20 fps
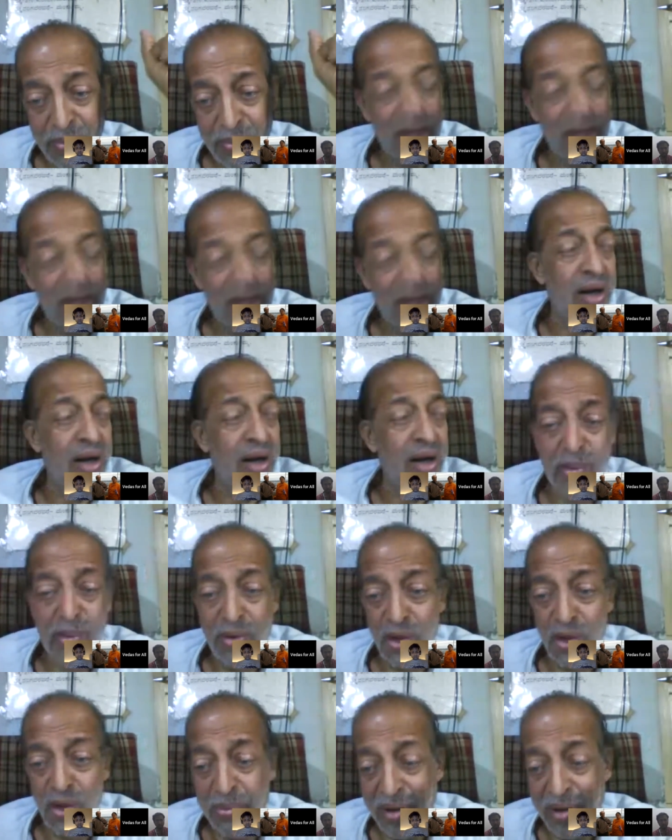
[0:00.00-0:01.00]
Because we are not
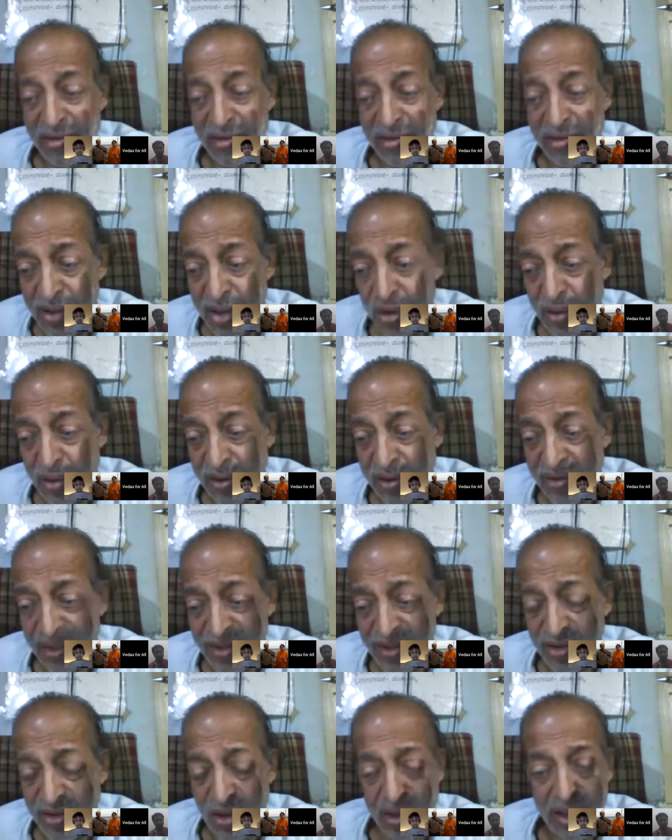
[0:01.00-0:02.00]
able to perceive it through our
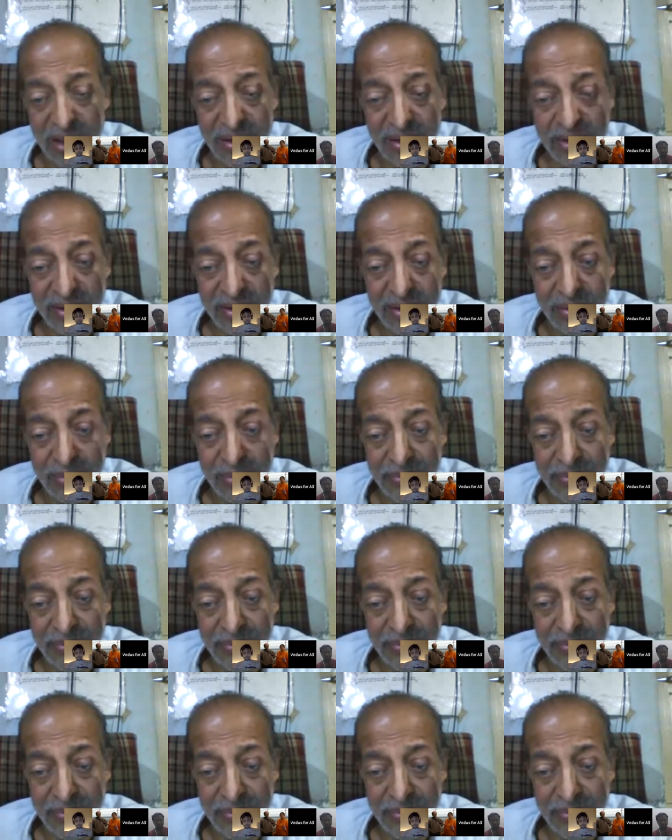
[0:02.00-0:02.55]
sense organs.